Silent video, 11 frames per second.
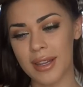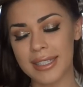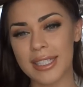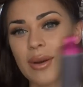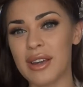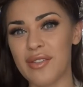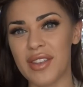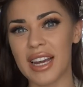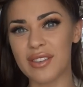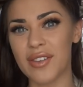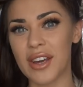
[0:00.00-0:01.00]
So if
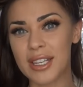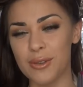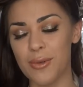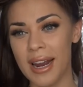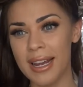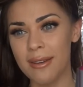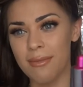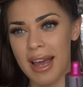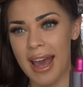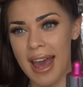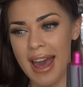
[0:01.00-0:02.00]
the advert is right,
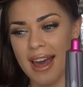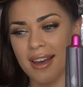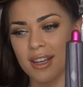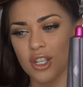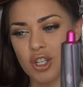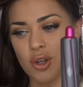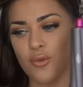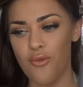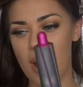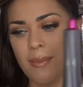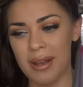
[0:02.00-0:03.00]
my hair
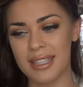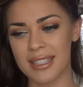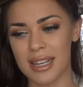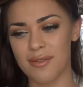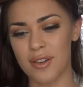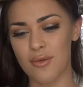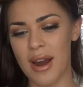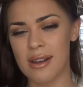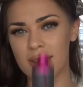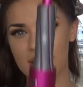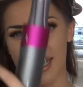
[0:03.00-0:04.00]
should wrap itself
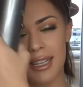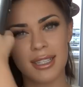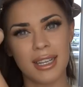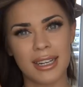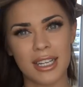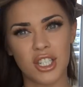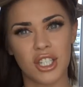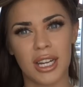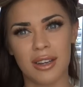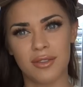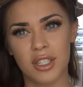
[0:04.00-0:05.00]
around this and I
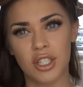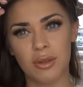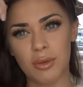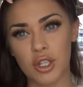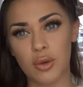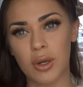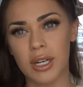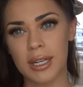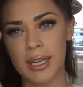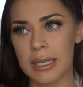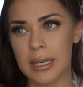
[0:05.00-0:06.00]
shouldn't have to do much
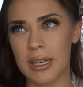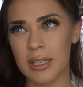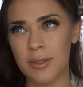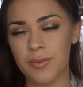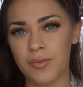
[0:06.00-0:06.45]
work. And it on.